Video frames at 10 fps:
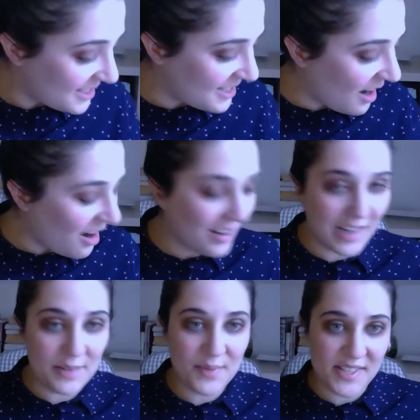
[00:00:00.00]
dark
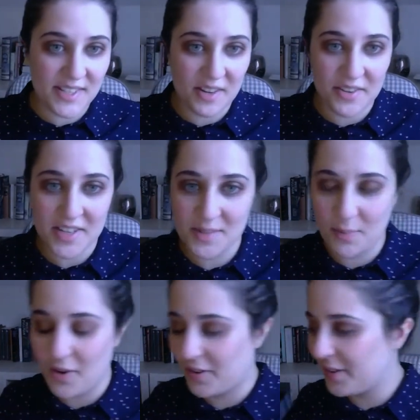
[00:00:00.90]
and mysterious
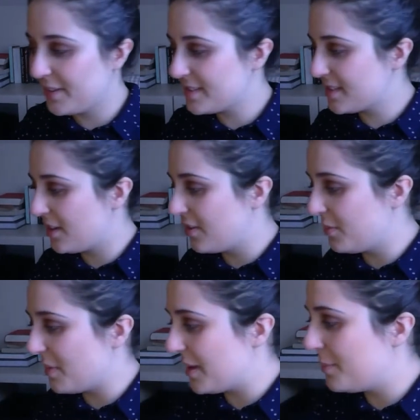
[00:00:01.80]
book? So
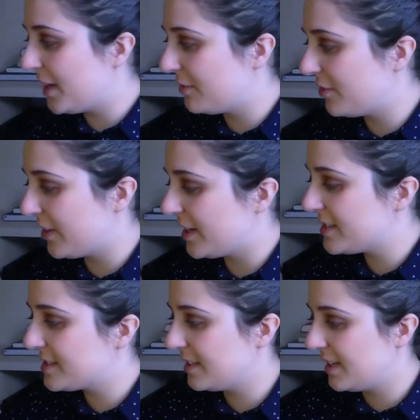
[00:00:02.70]
my pick for
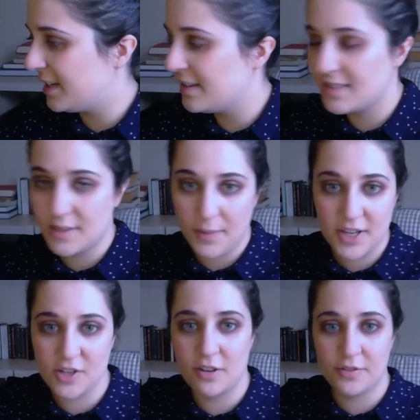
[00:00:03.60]
this is The Picture
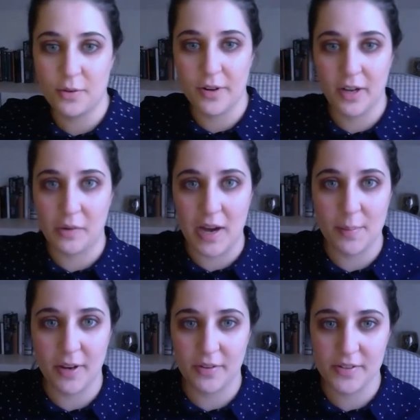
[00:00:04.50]
of Dorian Gray by
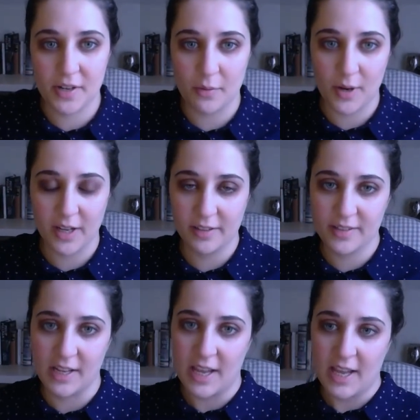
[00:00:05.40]
Oscar Wilde,
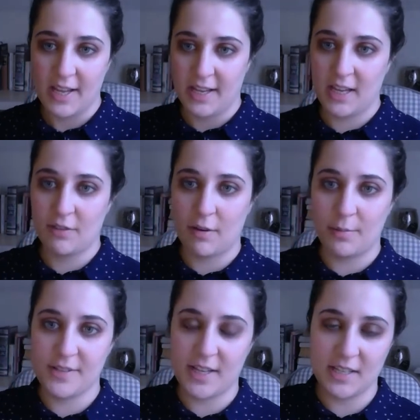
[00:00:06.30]
here
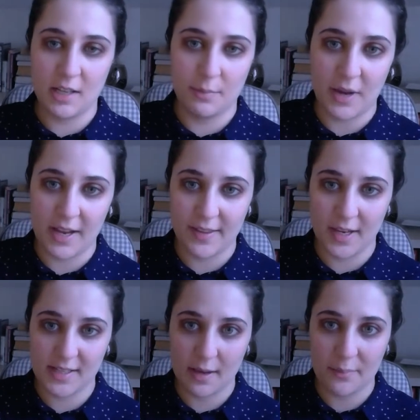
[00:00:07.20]
represented by
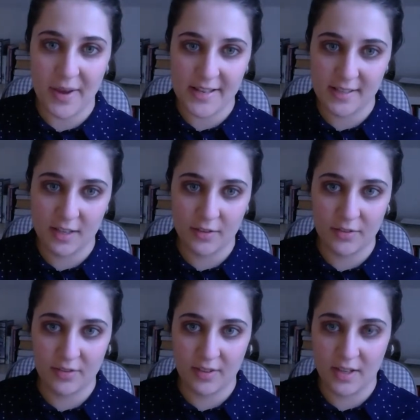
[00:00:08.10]
this massive
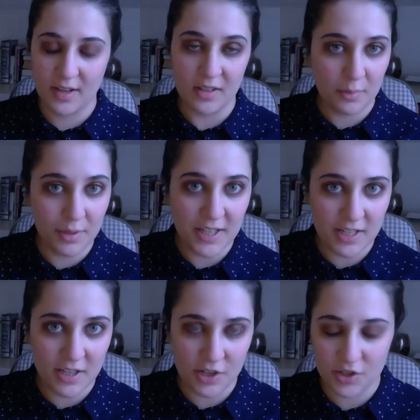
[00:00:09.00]
complete
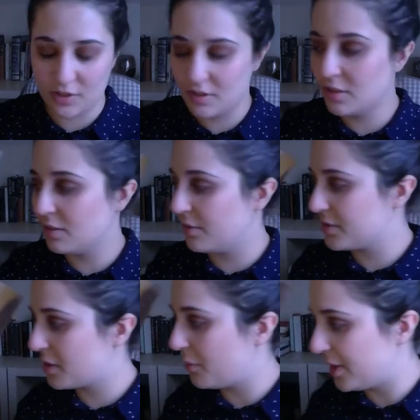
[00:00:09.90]
edition of
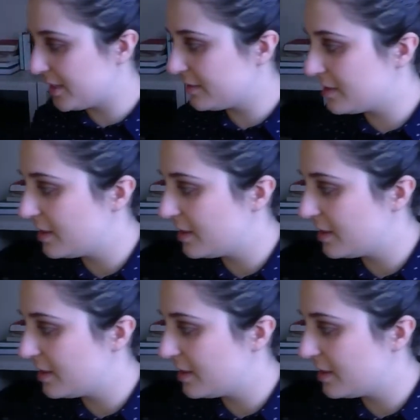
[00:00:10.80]
Oscar Wilde.